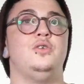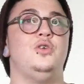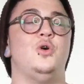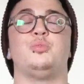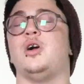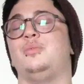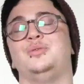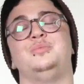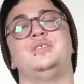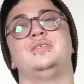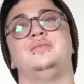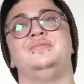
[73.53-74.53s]
no
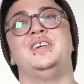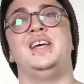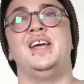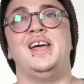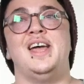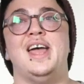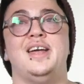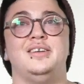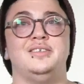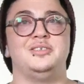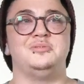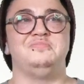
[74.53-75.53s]
problems,
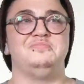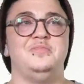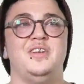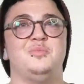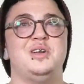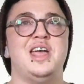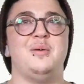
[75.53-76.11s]
and never been